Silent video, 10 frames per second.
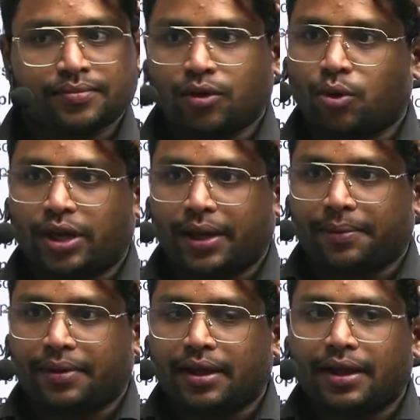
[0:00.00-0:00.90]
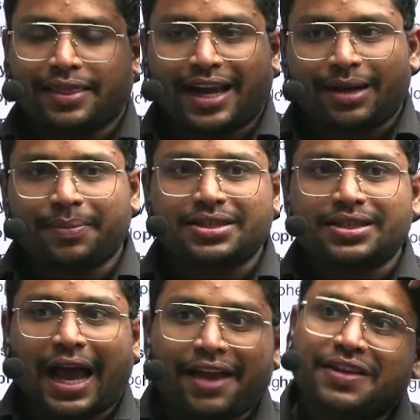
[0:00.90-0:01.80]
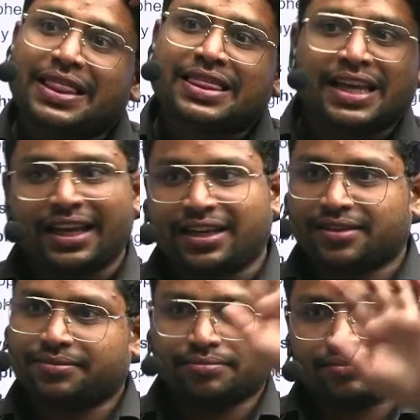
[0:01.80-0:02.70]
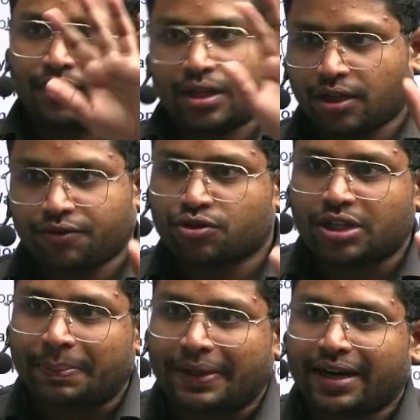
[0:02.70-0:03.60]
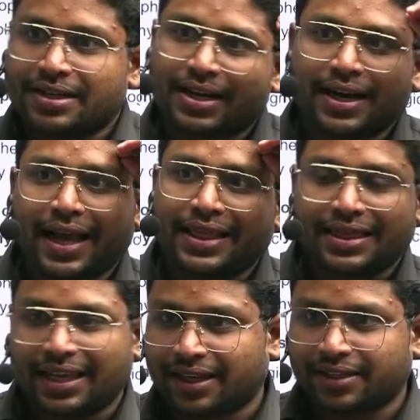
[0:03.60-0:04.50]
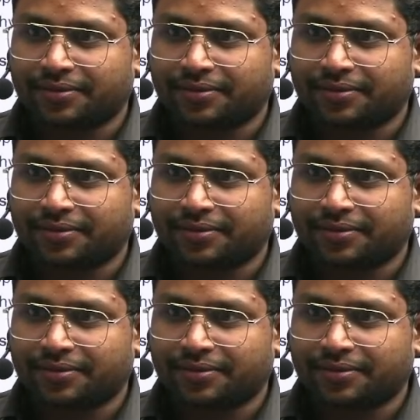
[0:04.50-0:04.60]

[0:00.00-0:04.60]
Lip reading: okay, that means I will think. If you simply understand, I'll think.